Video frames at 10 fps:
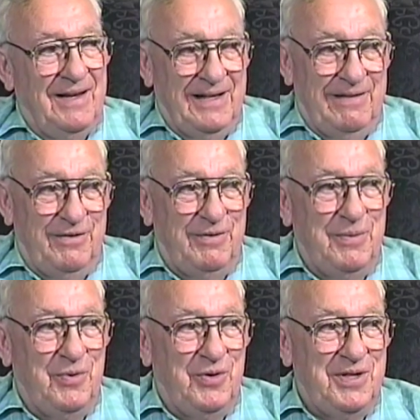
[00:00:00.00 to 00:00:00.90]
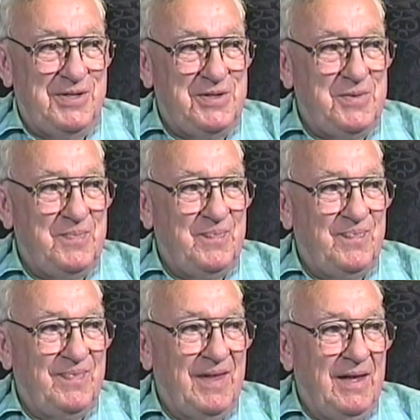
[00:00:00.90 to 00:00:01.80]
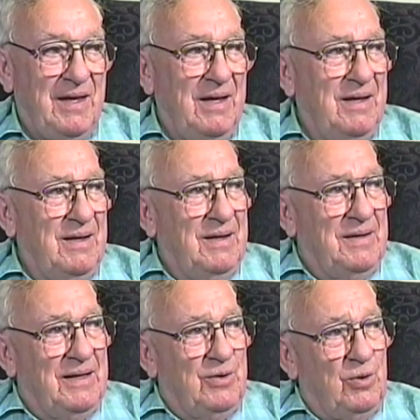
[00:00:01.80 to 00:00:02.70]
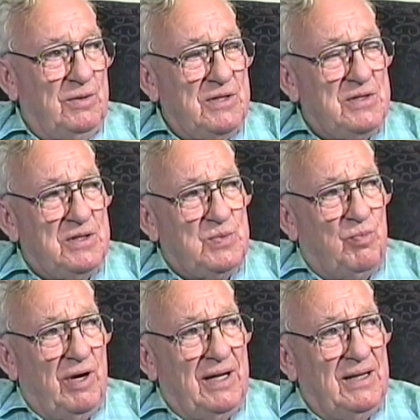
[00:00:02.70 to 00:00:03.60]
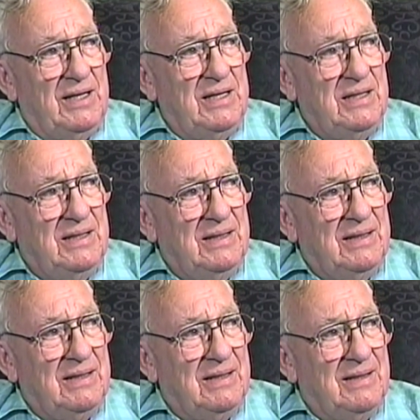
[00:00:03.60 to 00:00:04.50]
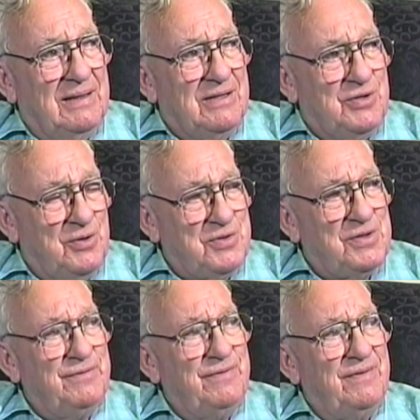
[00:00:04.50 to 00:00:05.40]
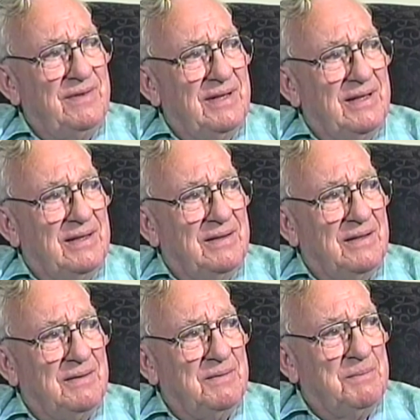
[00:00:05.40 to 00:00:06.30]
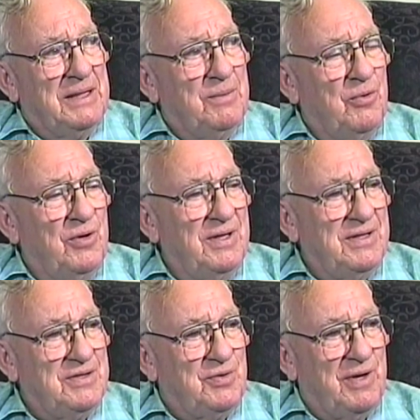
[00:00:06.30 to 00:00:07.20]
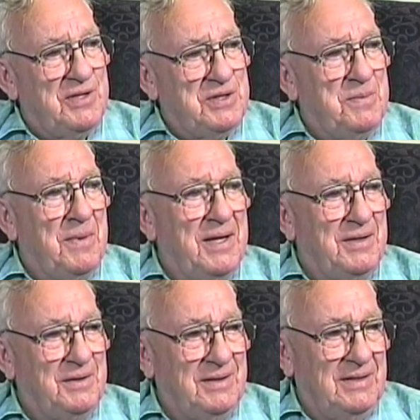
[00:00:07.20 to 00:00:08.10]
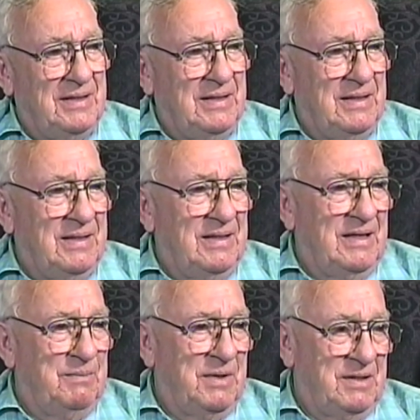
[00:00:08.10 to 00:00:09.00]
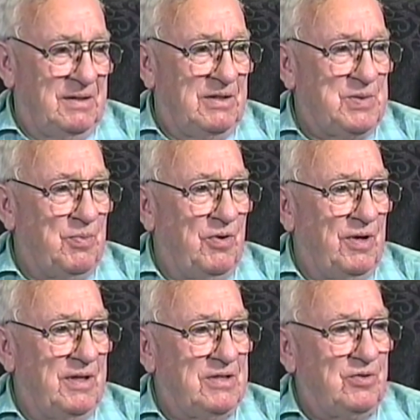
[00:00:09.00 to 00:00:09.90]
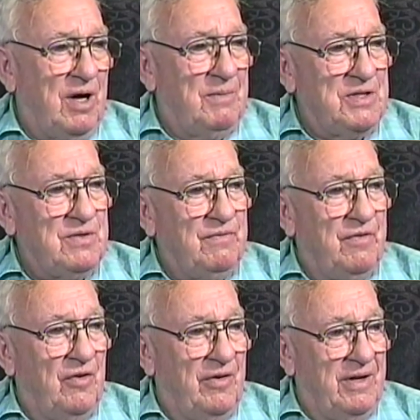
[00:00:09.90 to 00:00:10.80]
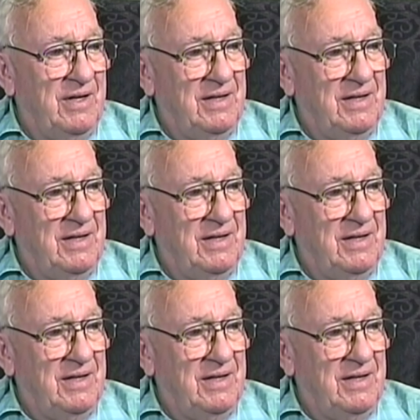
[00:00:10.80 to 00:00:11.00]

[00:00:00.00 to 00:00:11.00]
I have three boys. Uh, oldest is Bradley uh, Joseph, and the middle boy is Tracy Michael, and my youngest boy is Thomas Byrne.